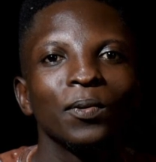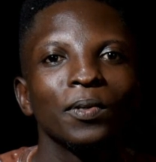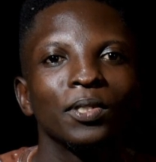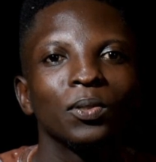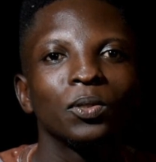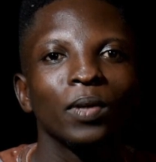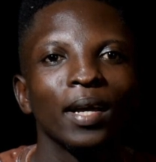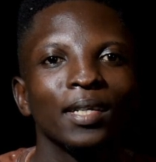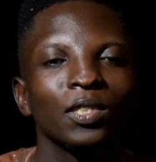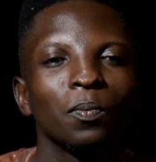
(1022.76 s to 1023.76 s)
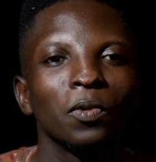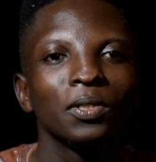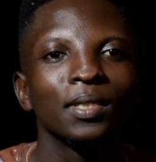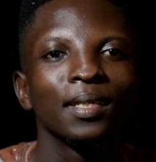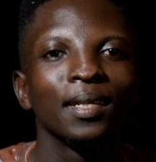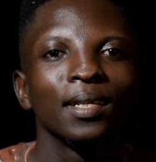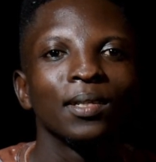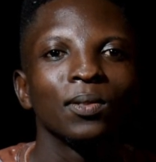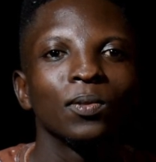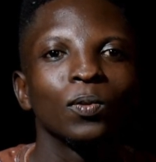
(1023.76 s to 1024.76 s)
we should try as much
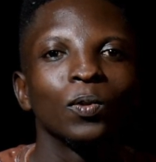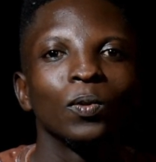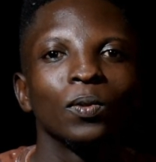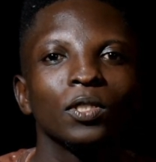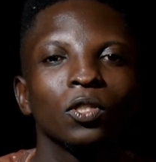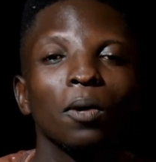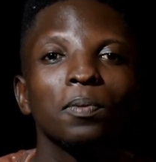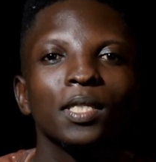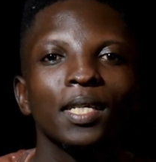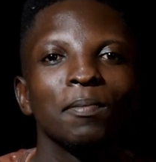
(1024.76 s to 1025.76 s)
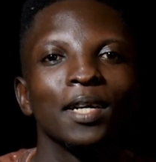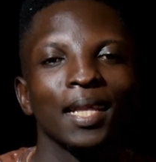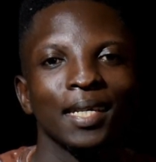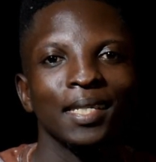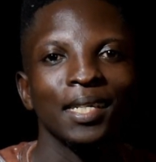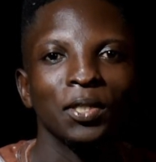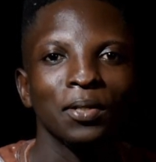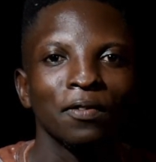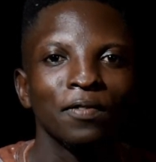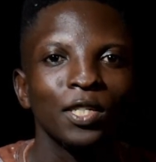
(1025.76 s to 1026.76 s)
to stop
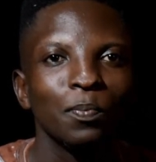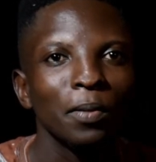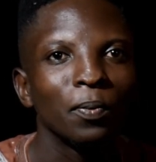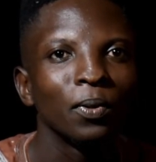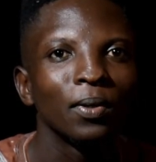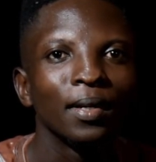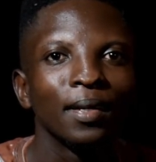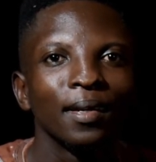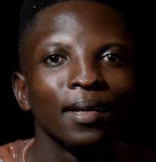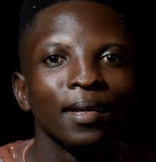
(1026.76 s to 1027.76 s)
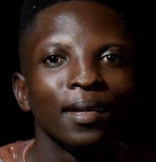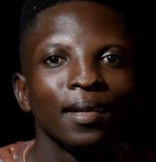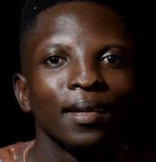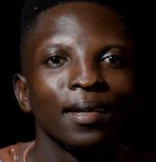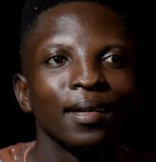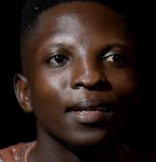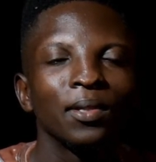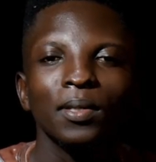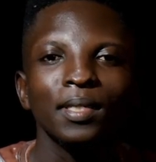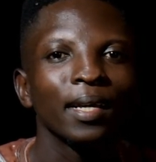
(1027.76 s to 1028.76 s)
stigmatization of these people. It
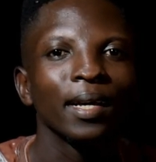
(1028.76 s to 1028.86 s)
doesn't